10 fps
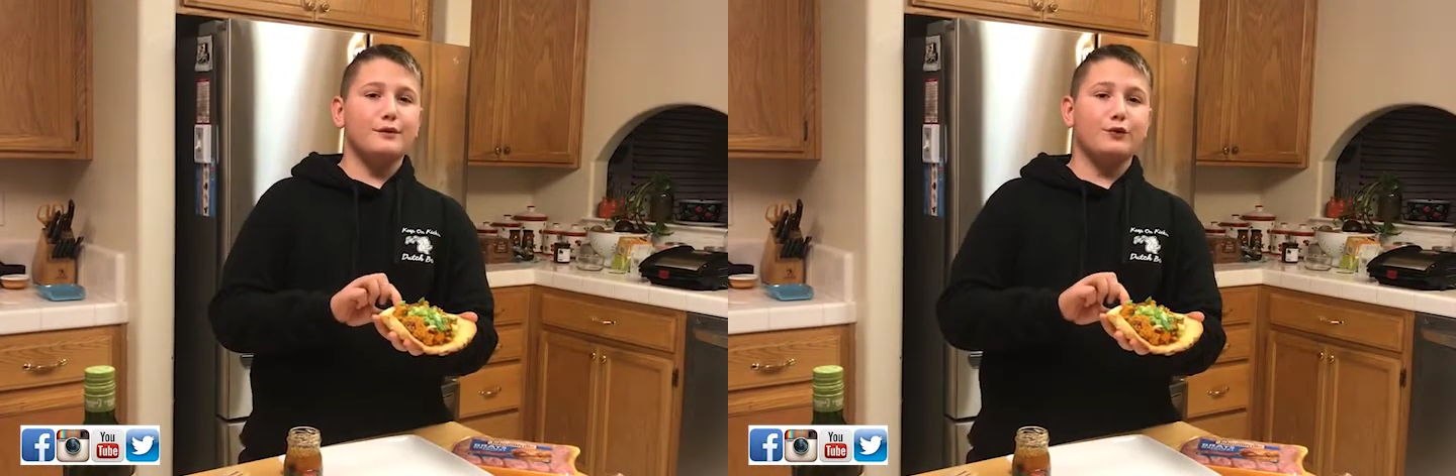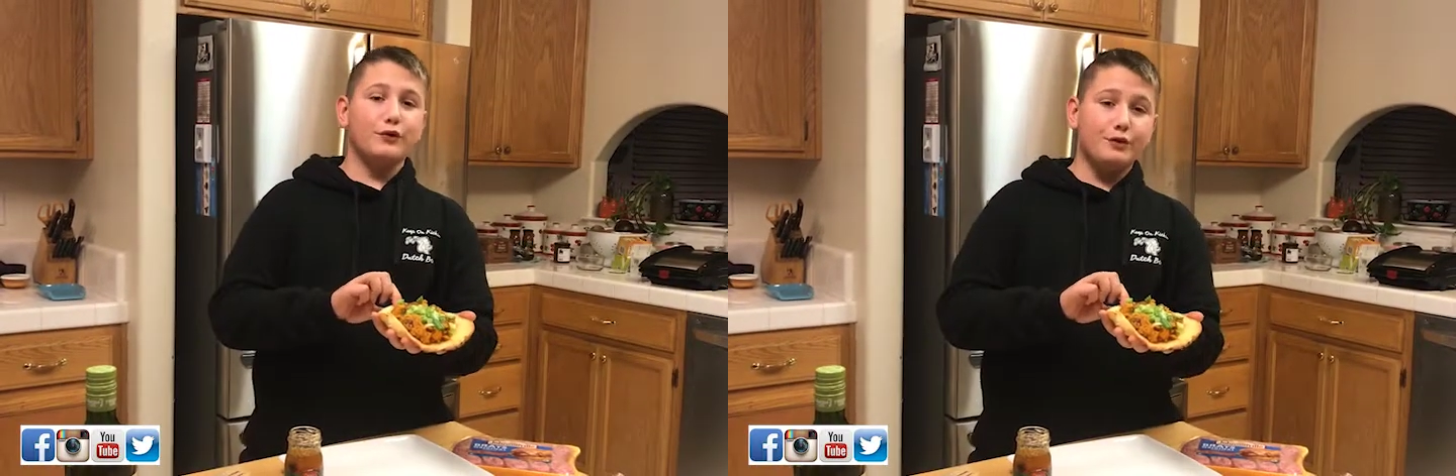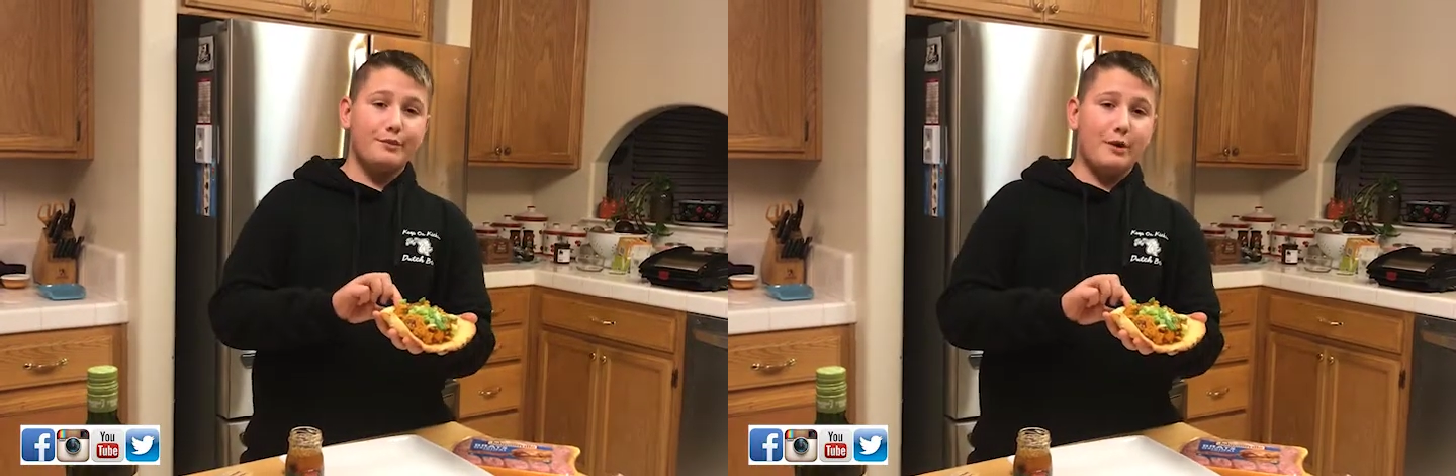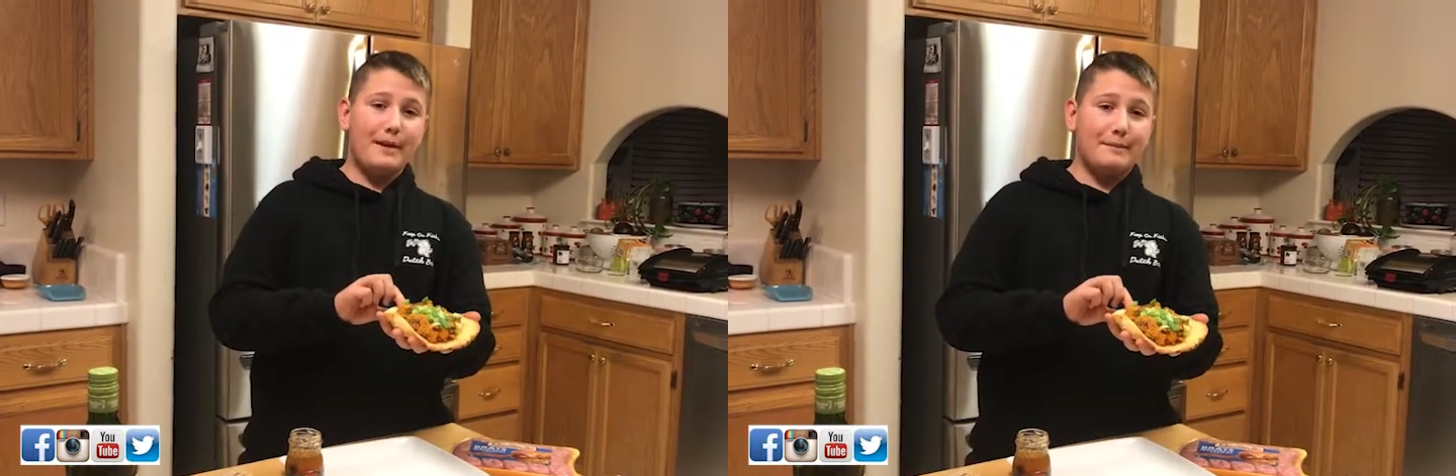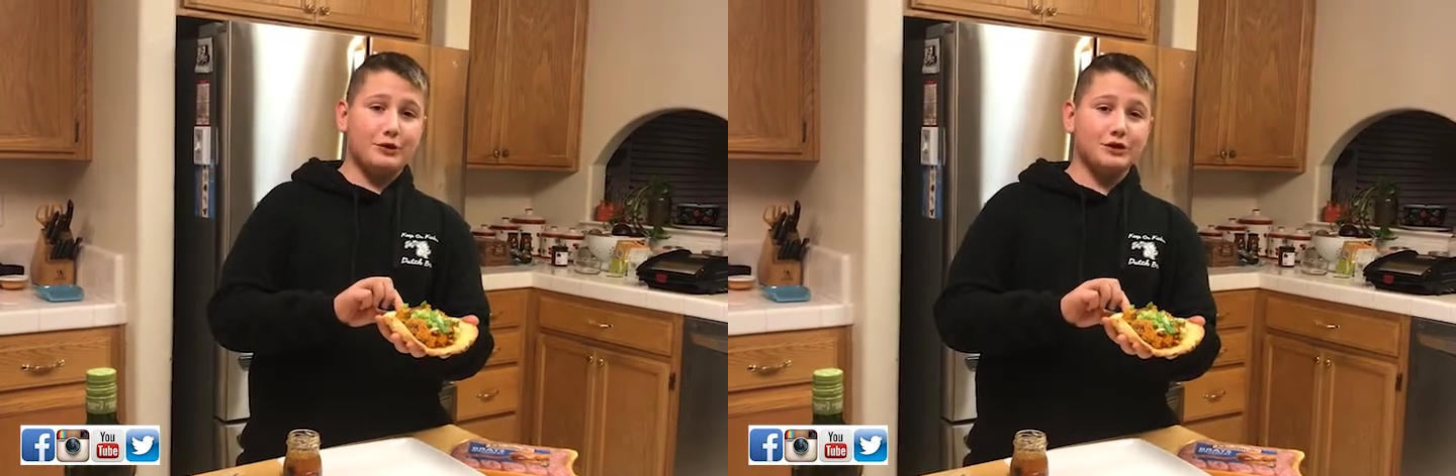grilled bell
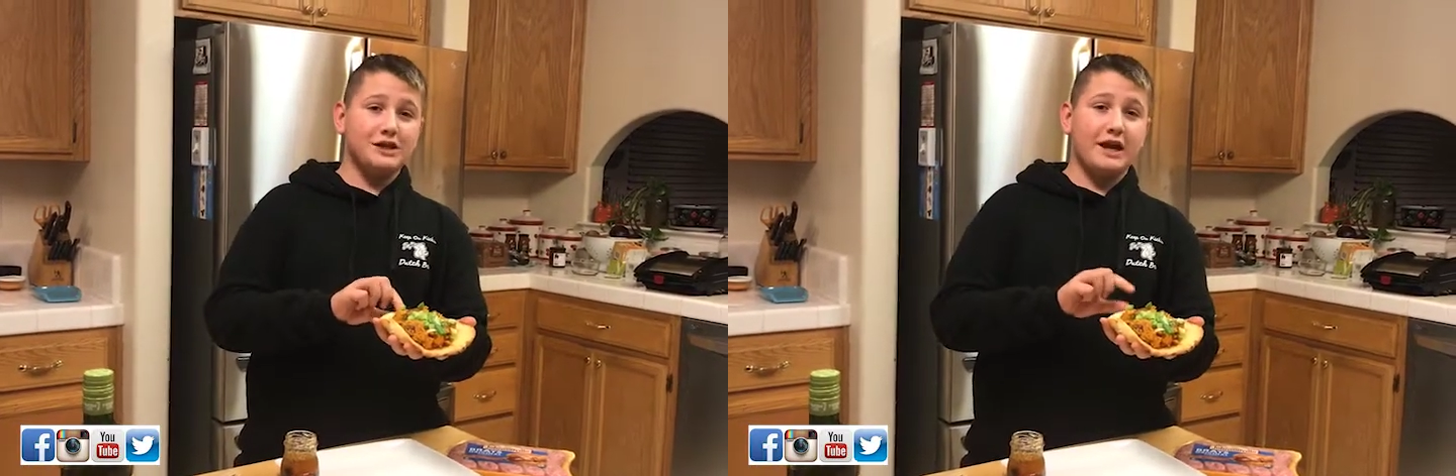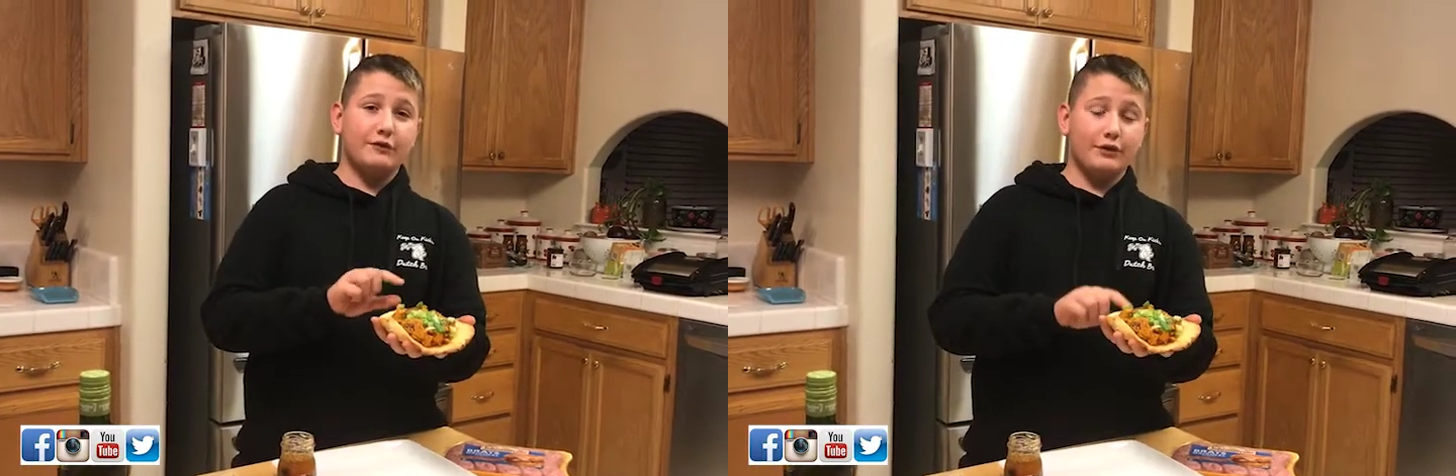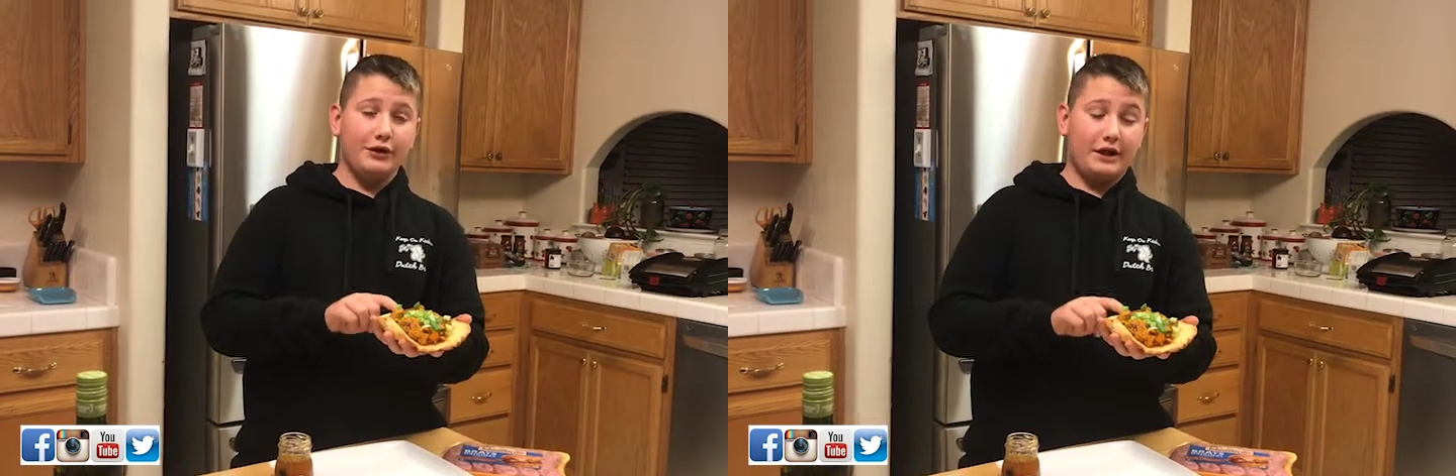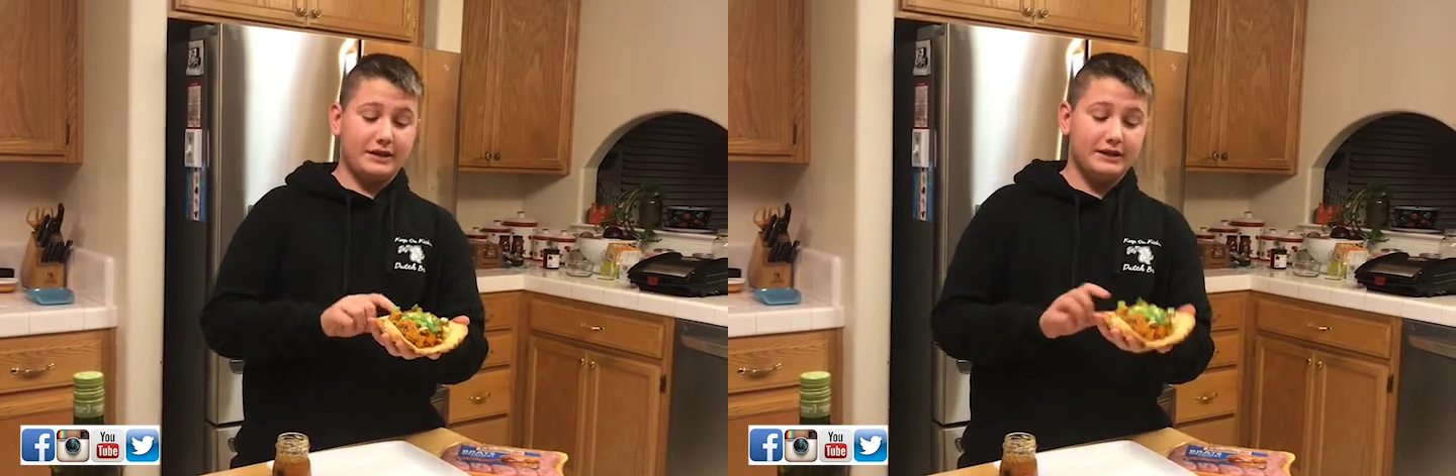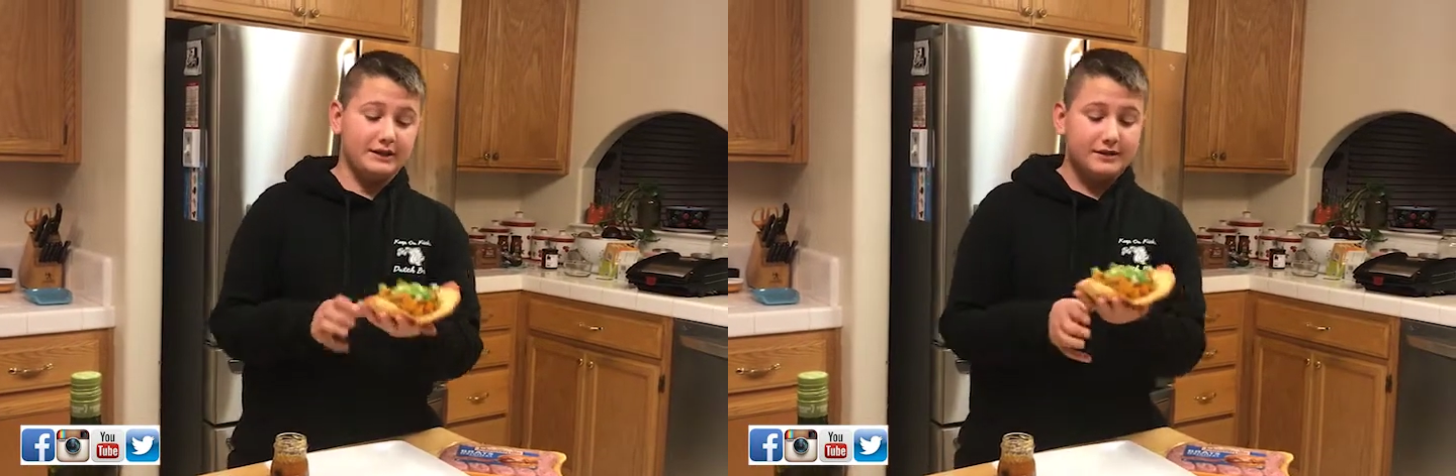peppers, and grilled
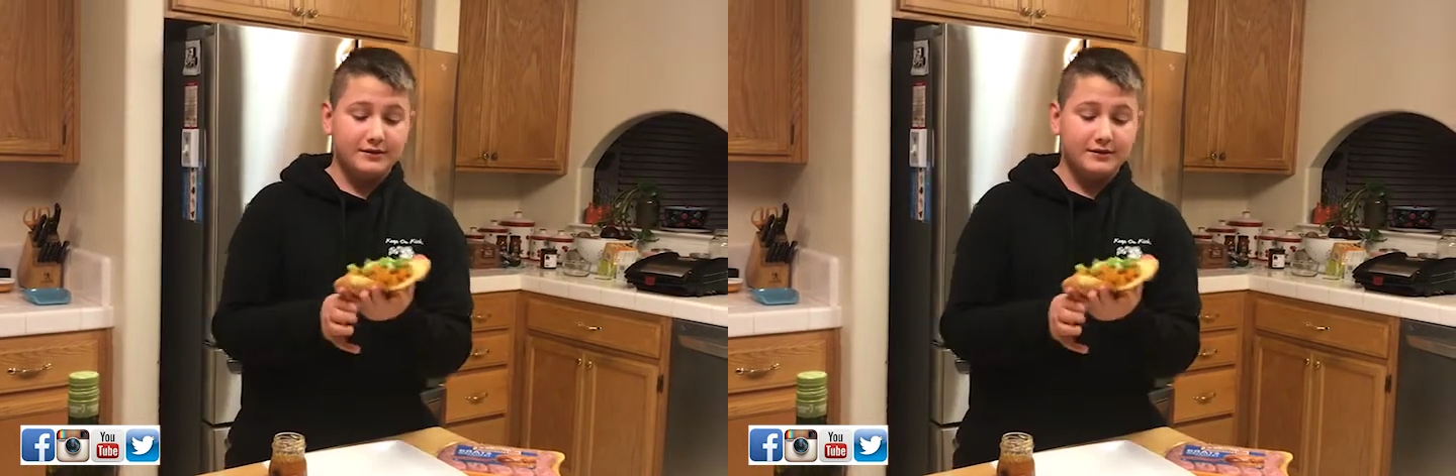onions.